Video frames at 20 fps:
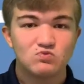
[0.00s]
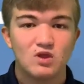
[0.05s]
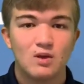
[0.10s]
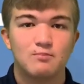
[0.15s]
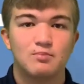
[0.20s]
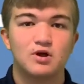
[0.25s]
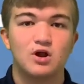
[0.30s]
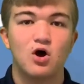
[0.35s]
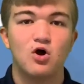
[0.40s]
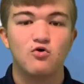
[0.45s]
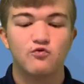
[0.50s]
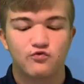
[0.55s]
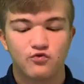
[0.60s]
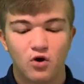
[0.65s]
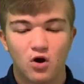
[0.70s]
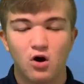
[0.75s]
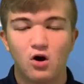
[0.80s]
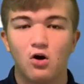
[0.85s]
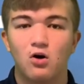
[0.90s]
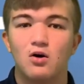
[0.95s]
But
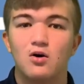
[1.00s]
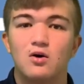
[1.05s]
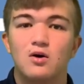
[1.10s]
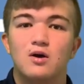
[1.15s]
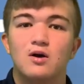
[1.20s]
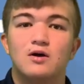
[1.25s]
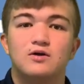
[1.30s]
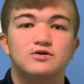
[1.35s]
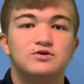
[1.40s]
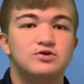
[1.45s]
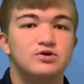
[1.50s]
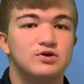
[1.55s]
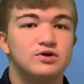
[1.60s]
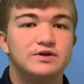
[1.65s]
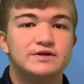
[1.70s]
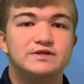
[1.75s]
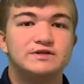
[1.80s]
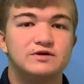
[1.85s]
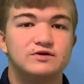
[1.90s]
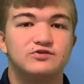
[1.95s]
overall,
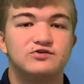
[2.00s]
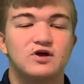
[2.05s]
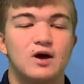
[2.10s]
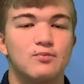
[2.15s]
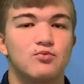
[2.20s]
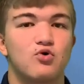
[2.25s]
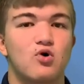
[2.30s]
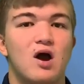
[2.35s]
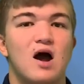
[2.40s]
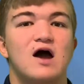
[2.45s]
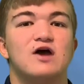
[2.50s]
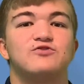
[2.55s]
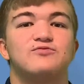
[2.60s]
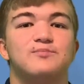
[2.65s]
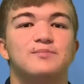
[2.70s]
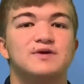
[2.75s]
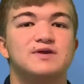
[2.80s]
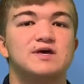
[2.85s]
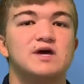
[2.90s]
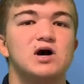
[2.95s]
to summarize,
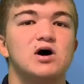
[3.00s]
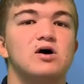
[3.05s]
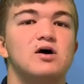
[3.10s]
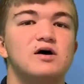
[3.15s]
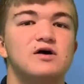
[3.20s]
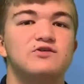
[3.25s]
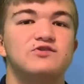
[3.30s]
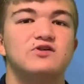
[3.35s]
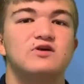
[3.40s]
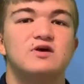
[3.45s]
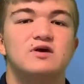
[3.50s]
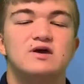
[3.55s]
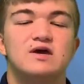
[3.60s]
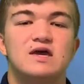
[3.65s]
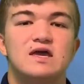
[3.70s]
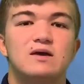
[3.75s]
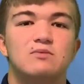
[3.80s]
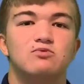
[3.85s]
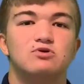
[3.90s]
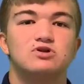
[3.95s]
because
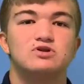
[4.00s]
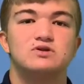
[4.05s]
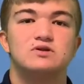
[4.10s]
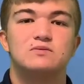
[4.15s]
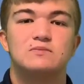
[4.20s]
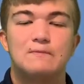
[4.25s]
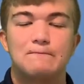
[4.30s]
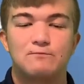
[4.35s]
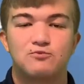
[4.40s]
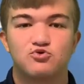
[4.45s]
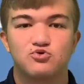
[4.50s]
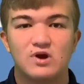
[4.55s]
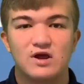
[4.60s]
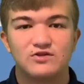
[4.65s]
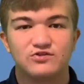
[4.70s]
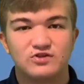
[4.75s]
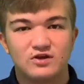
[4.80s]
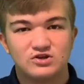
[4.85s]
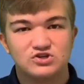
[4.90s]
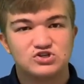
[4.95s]
it would create
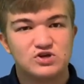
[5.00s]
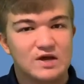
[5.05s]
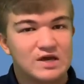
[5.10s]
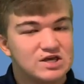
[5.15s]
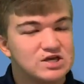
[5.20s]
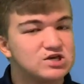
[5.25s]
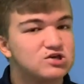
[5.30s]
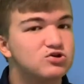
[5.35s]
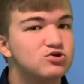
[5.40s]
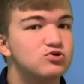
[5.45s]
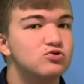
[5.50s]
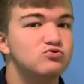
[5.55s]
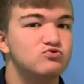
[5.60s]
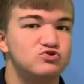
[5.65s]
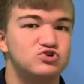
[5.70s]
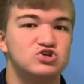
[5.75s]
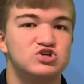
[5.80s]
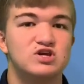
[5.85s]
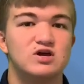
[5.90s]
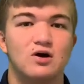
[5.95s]
such a huge
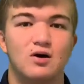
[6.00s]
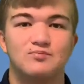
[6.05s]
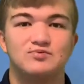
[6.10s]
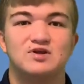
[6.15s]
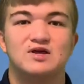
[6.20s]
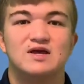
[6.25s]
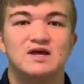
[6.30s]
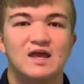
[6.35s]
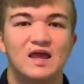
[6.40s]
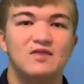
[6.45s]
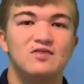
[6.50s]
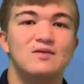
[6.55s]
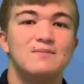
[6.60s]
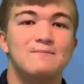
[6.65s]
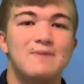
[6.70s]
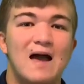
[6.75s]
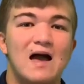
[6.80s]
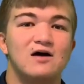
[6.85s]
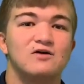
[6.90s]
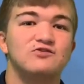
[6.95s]
shift in the
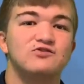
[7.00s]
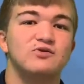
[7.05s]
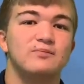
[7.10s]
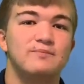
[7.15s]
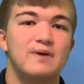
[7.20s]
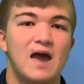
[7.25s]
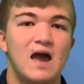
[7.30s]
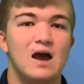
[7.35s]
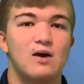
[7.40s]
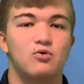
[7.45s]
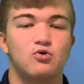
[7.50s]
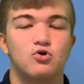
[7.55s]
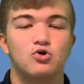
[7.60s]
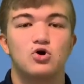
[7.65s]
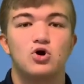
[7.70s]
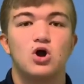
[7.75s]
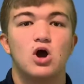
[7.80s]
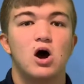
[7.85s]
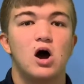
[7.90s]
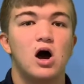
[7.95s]
balance of power
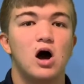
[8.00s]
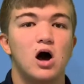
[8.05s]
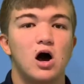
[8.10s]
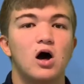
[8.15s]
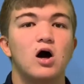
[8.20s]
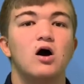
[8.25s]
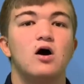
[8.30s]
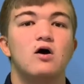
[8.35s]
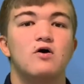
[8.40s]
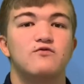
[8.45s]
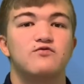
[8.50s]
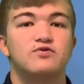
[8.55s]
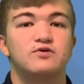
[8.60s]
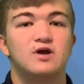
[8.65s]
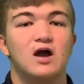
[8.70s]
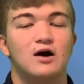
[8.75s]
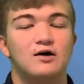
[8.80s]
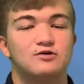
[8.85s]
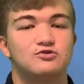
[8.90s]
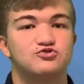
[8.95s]
of
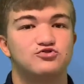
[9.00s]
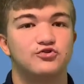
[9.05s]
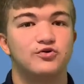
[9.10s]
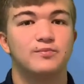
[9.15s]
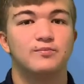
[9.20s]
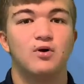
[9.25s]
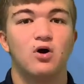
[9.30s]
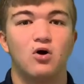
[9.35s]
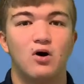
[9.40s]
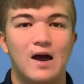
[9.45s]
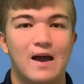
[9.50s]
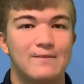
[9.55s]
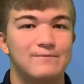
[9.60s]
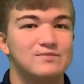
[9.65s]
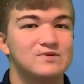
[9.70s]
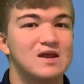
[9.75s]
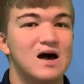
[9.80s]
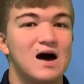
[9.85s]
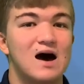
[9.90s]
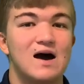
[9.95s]
college football,
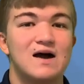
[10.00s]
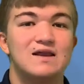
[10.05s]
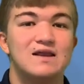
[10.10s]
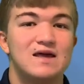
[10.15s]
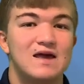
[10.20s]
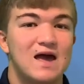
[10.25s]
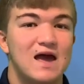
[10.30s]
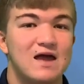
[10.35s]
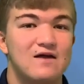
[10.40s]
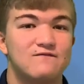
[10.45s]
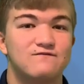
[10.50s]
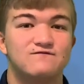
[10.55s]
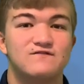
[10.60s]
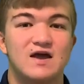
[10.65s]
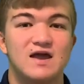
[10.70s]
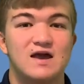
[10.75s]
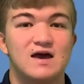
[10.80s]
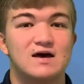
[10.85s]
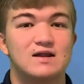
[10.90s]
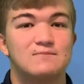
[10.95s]
I'm not a
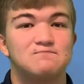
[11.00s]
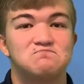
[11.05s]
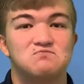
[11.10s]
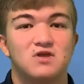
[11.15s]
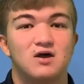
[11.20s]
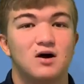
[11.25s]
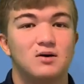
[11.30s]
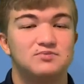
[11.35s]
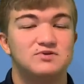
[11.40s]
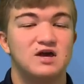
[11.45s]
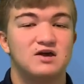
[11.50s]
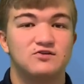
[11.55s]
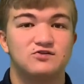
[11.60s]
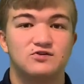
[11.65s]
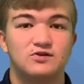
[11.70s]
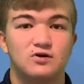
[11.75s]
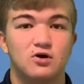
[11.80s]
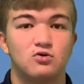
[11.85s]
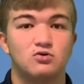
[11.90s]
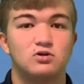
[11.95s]
fan of Texas
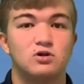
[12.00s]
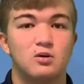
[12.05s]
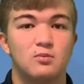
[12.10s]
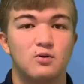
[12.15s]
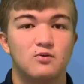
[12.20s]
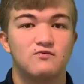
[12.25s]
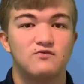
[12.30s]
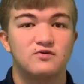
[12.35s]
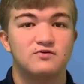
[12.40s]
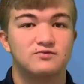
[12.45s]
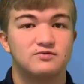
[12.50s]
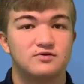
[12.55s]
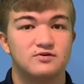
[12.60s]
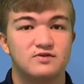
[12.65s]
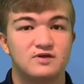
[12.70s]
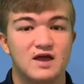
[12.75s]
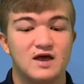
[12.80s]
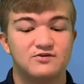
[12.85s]
and Oklahoma moving to the